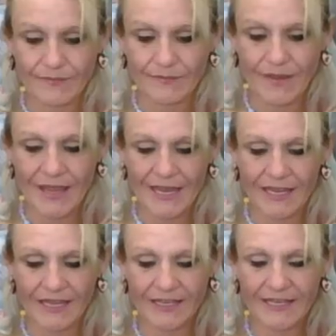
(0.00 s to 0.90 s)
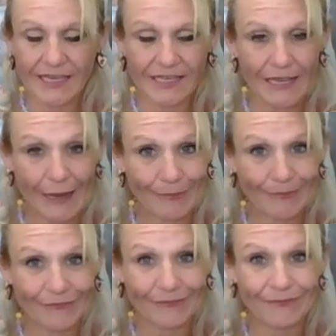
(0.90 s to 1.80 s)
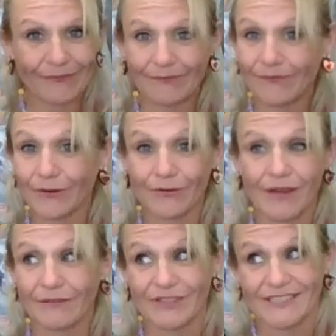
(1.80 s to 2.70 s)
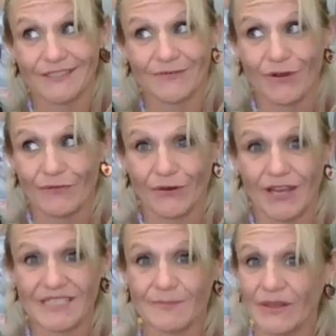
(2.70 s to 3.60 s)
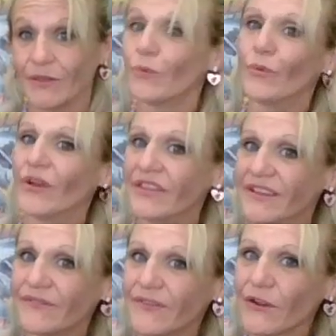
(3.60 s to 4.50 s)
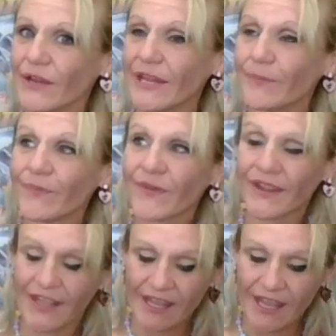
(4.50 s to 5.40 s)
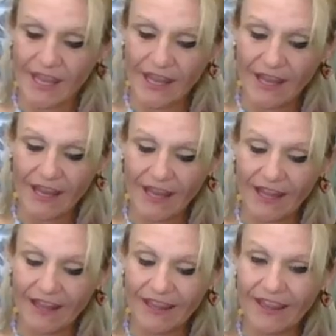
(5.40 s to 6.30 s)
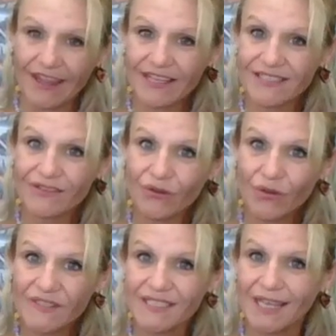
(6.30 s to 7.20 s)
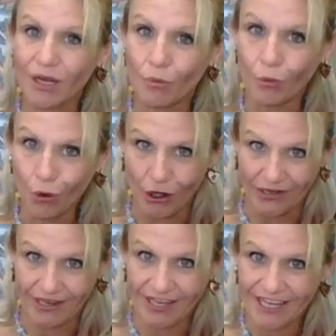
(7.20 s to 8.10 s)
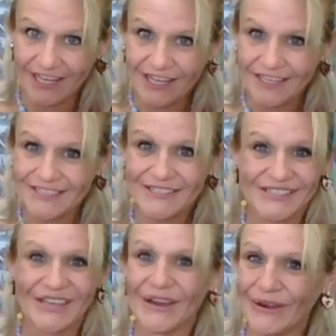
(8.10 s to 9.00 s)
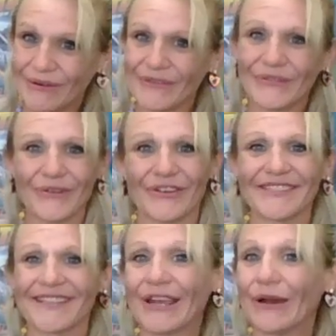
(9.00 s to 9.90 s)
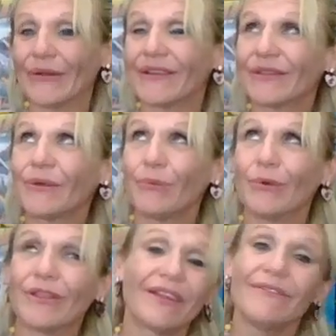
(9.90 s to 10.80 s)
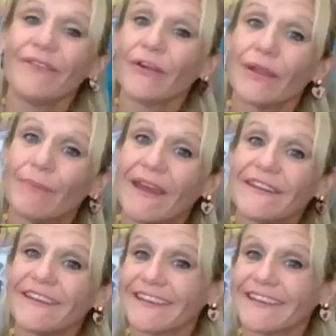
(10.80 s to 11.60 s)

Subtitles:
My nickname for ever since forever has been the Woodland Fairy. This looks like wood, so of course I called it the Woodland Fairy bed.